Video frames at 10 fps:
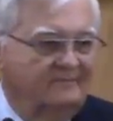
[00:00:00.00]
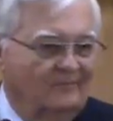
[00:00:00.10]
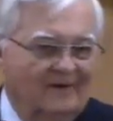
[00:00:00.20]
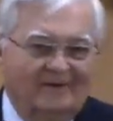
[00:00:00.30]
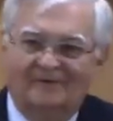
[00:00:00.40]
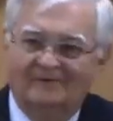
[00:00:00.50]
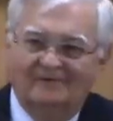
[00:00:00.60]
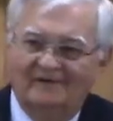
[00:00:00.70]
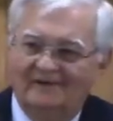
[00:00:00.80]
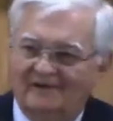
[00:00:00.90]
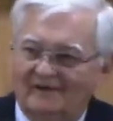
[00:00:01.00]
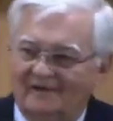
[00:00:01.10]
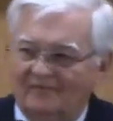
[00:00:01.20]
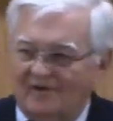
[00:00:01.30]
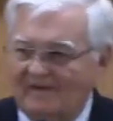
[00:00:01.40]
Well,
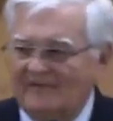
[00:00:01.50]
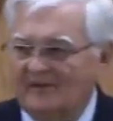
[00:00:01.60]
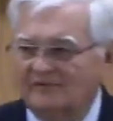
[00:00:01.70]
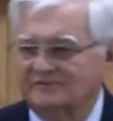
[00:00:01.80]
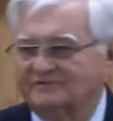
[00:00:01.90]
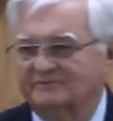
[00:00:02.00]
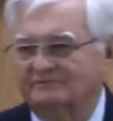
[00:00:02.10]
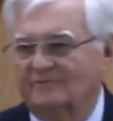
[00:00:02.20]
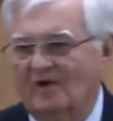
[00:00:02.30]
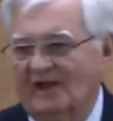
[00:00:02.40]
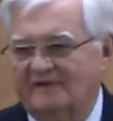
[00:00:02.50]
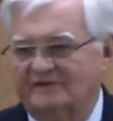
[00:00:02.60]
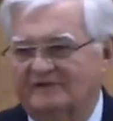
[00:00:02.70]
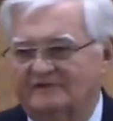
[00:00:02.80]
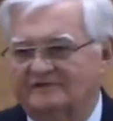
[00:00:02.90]
what about those graves
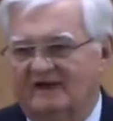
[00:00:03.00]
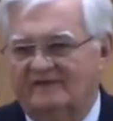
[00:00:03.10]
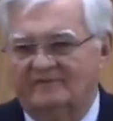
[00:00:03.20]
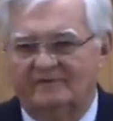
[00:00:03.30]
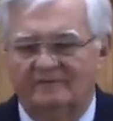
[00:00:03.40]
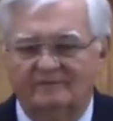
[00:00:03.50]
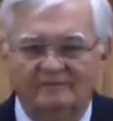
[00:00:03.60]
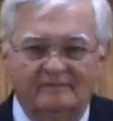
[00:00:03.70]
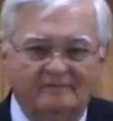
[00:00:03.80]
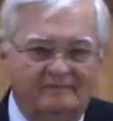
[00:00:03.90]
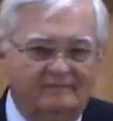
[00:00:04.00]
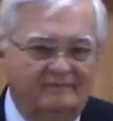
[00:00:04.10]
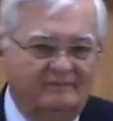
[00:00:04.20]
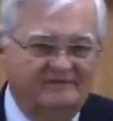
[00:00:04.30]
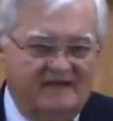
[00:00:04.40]
undiscovered?
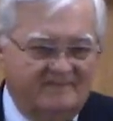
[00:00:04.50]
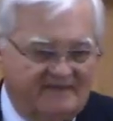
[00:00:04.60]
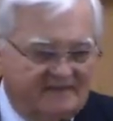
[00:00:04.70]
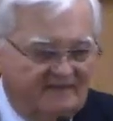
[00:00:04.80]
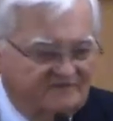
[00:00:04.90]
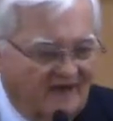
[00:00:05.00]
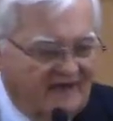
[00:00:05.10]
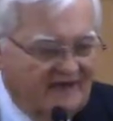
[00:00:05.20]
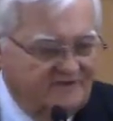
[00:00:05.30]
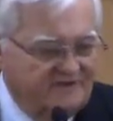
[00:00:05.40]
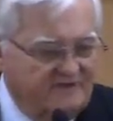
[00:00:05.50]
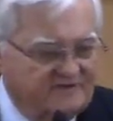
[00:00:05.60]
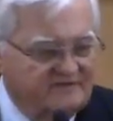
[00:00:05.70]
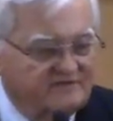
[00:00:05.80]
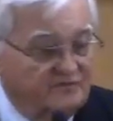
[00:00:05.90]
Does that mean they've changed in the
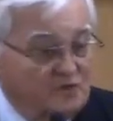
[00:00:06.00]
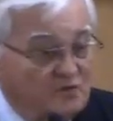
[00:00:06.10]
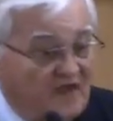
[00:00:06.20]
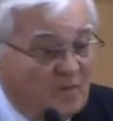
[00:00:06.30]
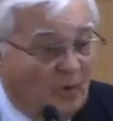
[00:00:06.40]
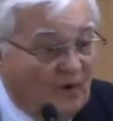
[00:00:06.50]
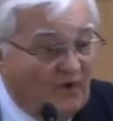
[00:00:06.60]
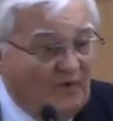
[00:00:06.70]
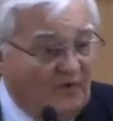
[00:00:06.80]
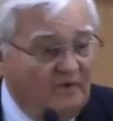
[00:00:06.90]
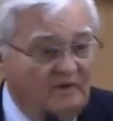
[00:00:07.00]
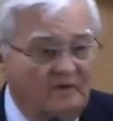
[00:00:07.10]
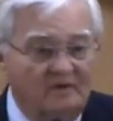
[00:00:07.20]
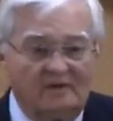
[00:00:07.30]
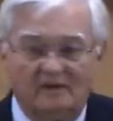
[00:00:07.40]
sense of who they were,
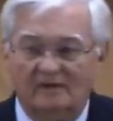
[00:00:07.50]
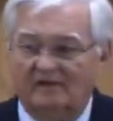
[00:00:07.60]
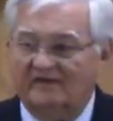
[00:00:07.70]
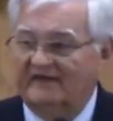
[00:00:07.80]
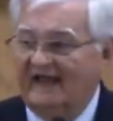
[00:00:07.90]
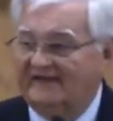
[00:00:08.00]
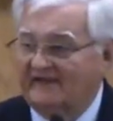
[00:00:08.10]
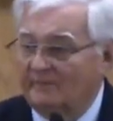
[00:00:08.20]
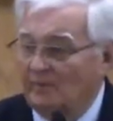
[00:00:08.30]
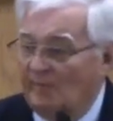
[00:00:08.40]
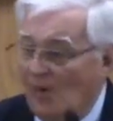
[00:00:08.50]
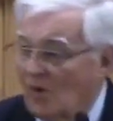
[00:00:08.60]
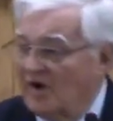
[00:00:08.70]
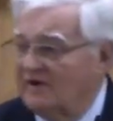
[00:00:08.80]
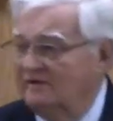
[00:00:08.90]
and the date they were
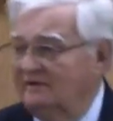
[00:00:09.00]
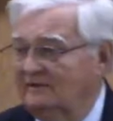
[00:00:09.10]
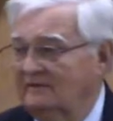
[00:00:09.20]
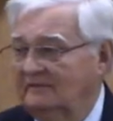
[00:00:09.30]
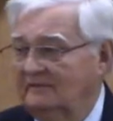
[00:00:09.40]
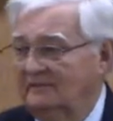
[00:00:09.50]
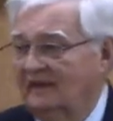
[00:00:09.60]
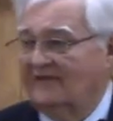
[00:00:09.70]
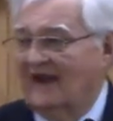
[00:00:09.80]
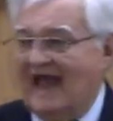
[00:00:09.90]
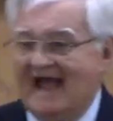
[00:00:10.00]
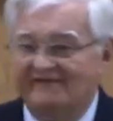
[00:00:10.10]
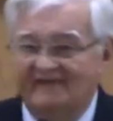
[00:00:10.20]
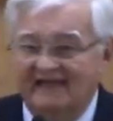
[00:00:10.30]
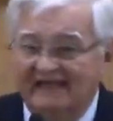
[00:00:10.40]
born, and the
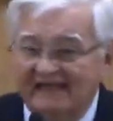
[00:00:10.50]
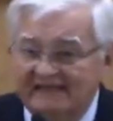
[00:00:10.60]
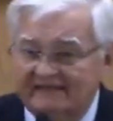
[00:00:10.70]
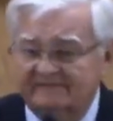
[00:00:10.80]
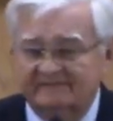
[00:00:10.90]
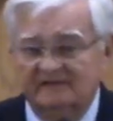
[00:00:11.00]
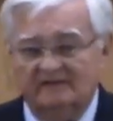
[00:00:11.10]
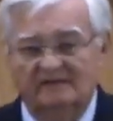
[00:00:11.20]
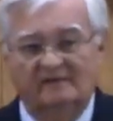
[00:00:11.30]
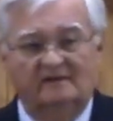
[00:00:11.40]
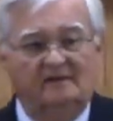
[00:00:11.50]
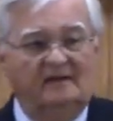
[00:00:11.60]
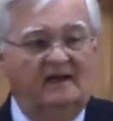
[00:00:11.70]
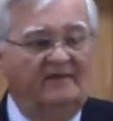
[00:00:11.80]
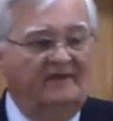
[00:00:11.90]
life they lived,
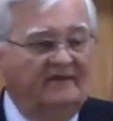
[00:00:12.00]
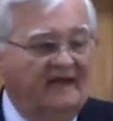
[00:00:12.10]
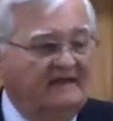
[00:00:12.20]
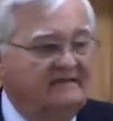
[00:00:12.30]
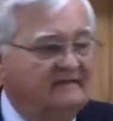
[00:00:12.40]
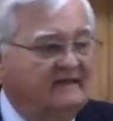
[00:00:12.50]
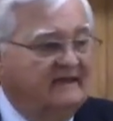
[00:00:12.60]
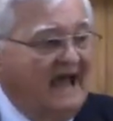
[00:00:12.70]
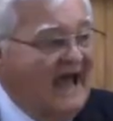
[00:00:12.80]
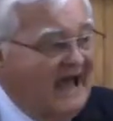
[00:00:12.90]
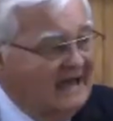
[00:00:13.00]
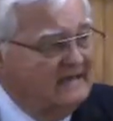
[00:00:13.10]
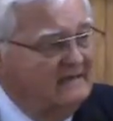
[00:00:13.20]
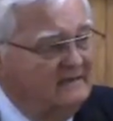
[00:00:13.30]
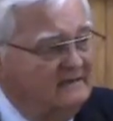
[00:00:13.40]
and the date that they
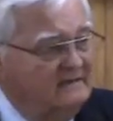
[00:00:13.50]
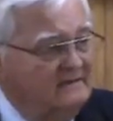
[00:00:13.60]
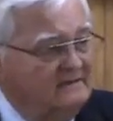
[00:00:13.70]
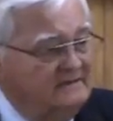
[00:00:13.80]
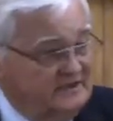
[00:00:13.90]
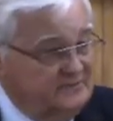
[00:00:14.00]
died, just